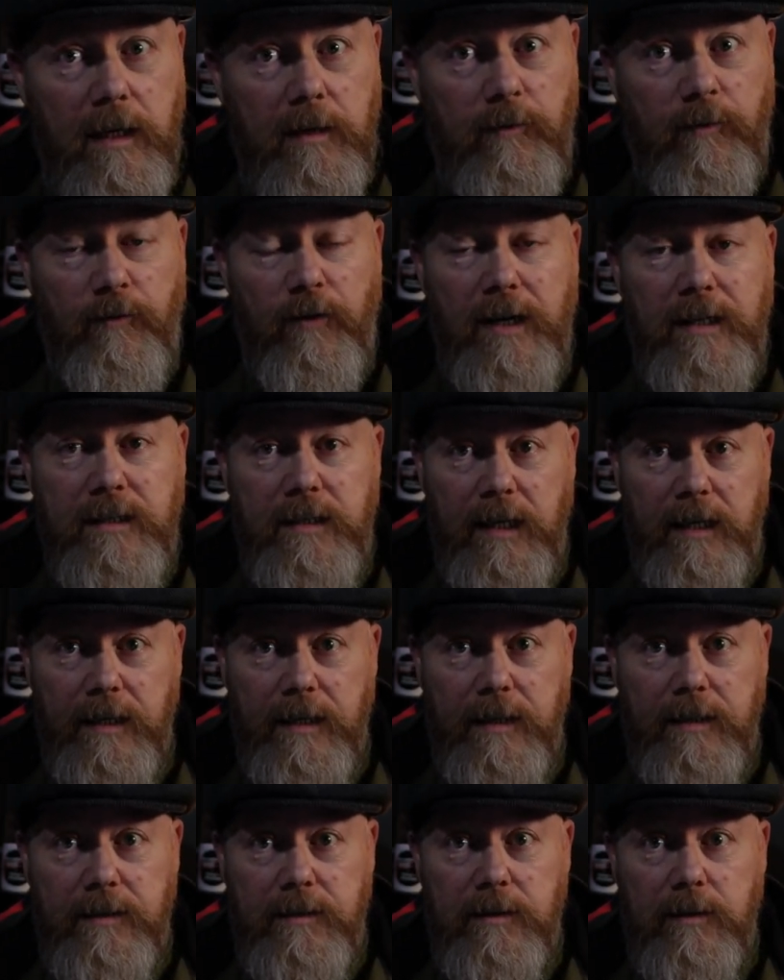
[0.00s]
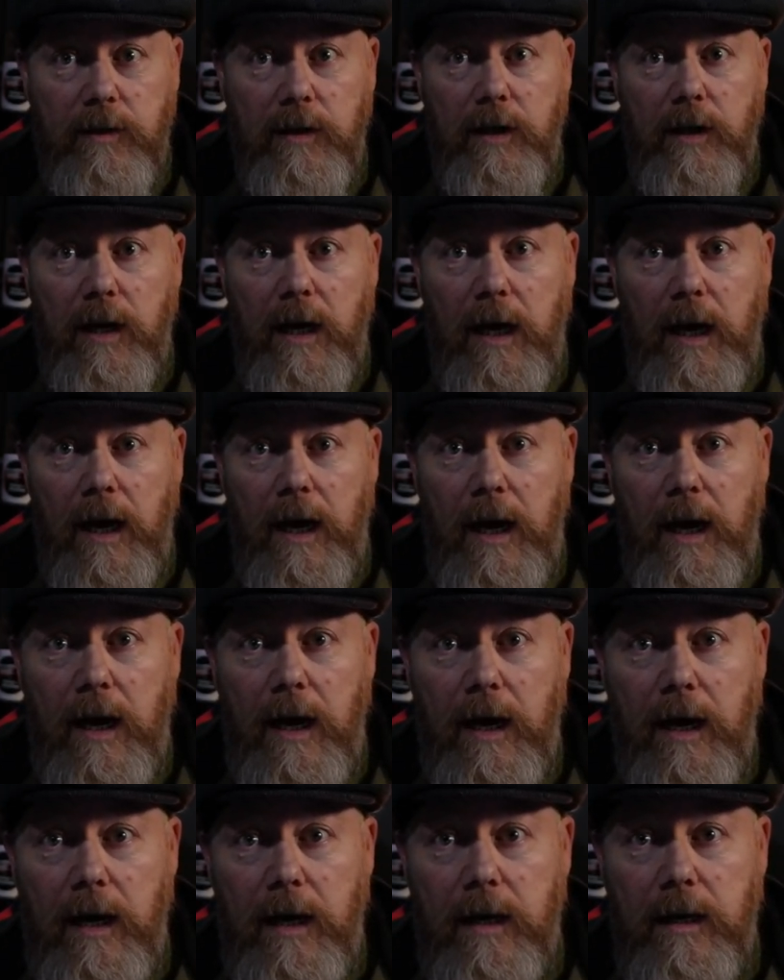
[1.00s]
front tyres,
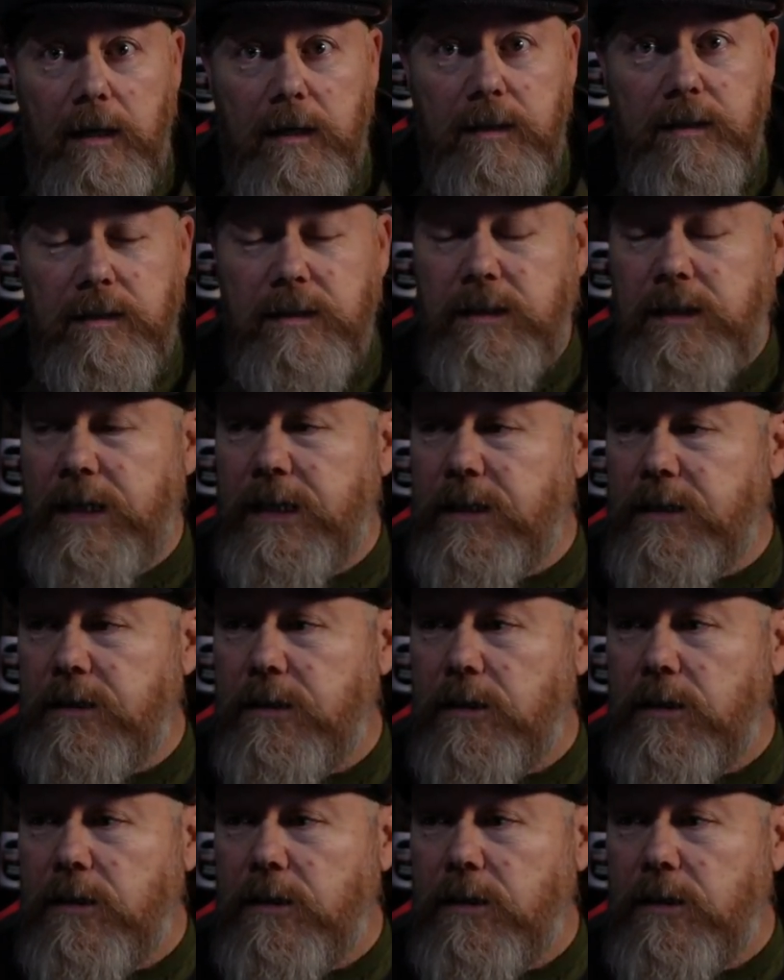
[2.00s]
uh, did